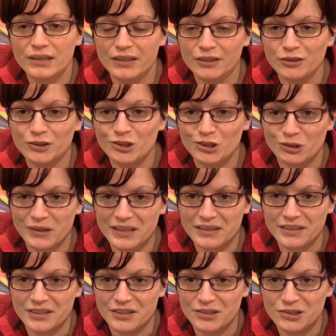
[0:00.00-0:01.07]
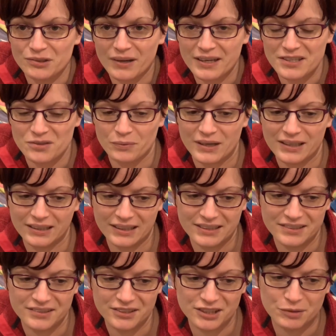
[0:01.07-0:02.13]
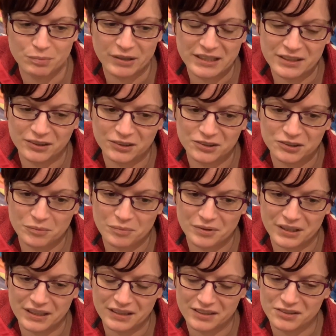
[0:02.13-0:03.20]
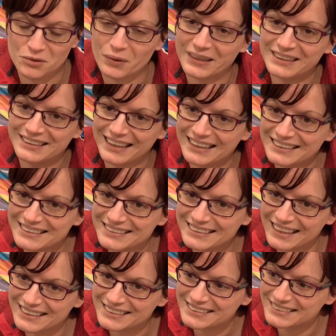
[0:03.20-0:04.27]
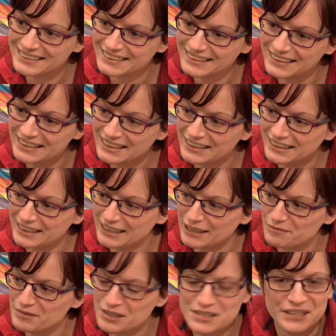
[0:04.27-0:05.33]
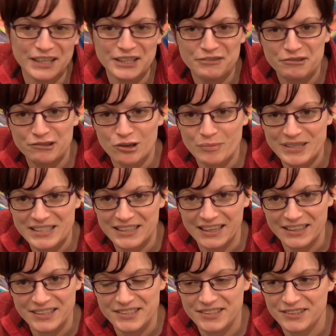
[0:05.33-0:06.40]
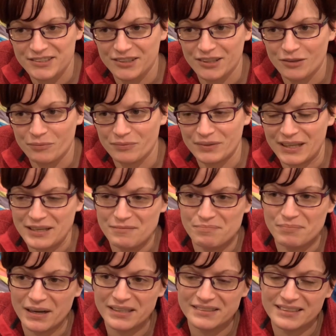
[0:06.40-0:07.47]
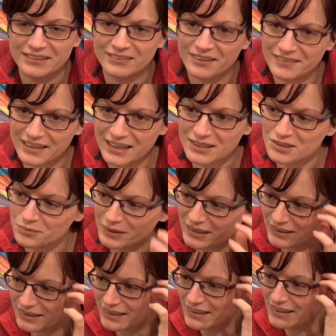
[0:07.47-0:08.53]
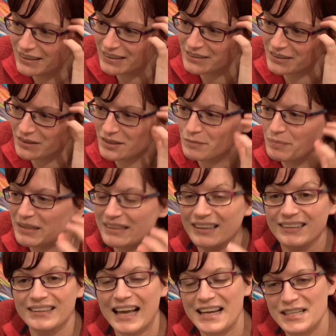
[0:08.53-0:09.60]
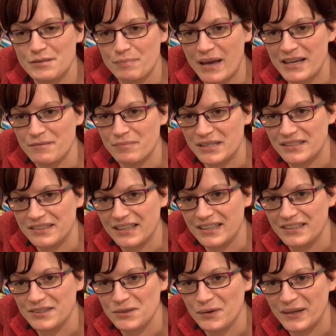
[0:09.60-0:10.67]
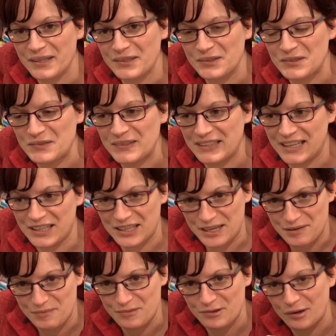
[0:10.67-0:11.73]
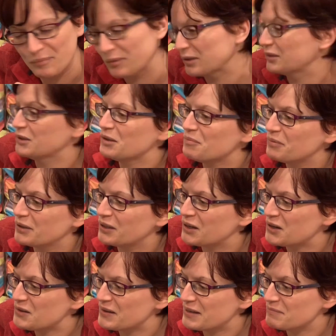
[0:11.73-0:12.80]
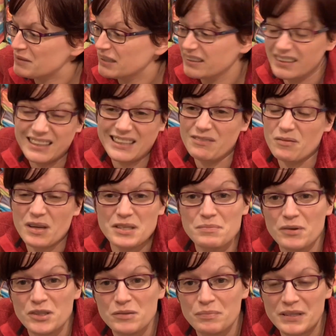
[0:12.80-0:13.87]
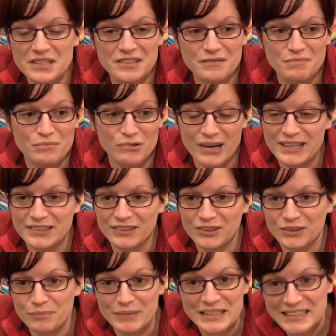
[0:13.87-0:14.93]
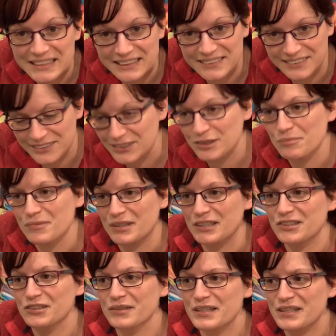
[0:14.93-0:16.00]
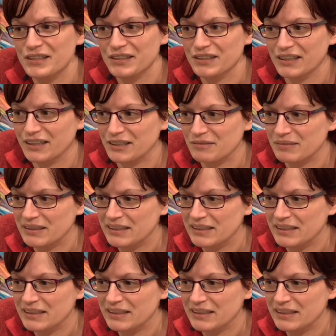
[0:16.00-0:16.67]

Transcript: a good trick that you can try as well is to sprinkle something that's quite nice tasting, that's kind of crummy texture, so that they bite down on that as well. So there's a bit like egg biscuit is quite good for that, crumbled up, or even I suppose bits of bread or biscuit or something that kind of